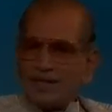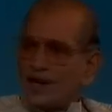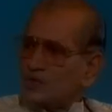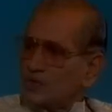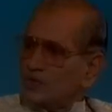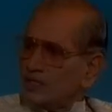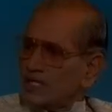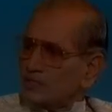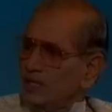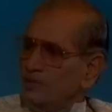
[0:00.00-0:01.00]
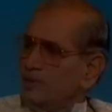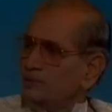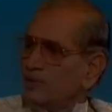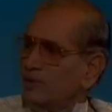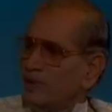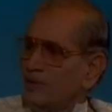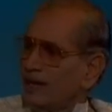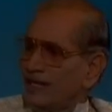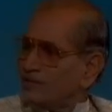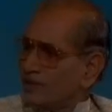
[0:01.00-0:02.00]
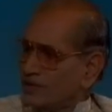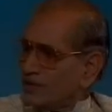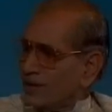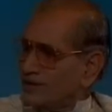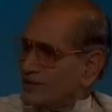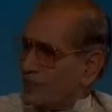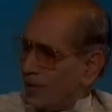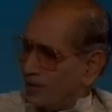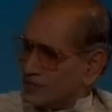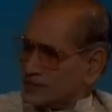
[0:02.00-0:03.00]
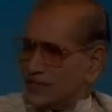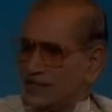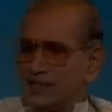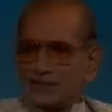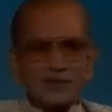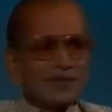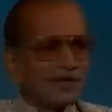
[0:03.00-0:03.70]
partly also because many people don't write what you write in poems.